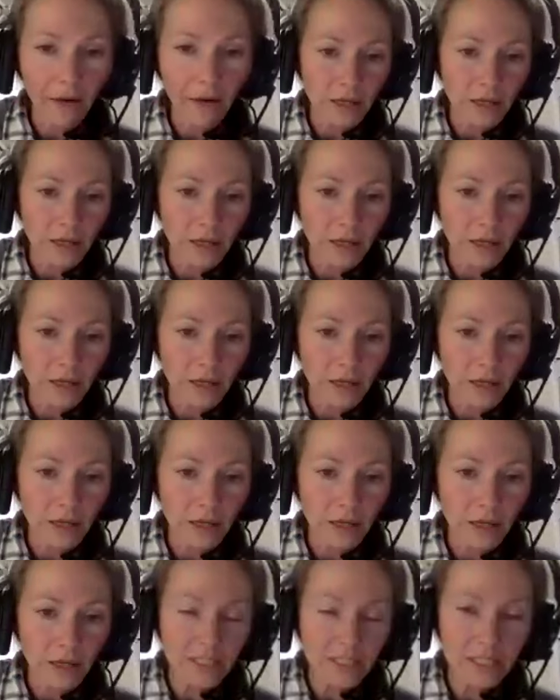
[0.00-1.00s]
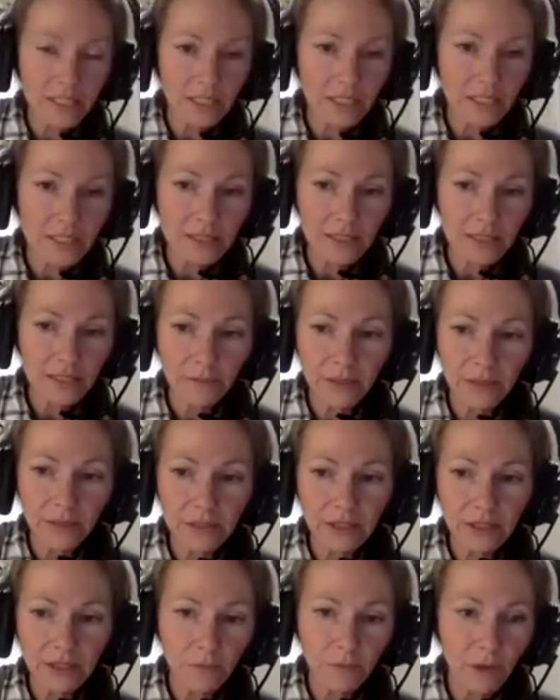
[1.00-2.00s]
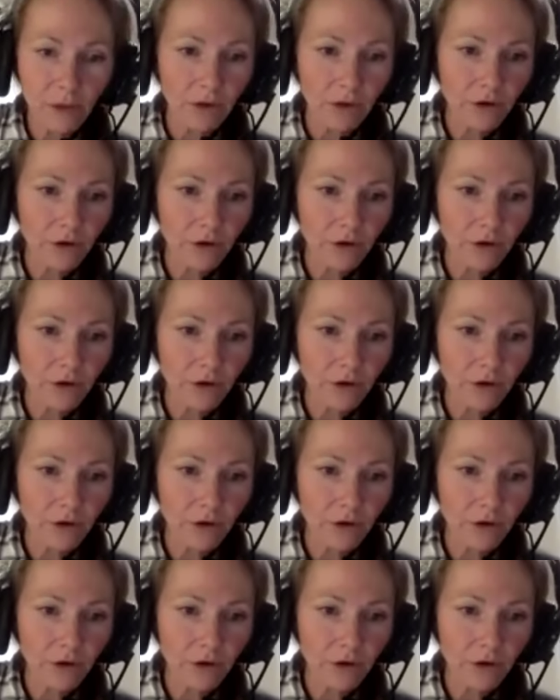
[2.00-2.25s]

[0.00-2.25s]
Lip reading: the ability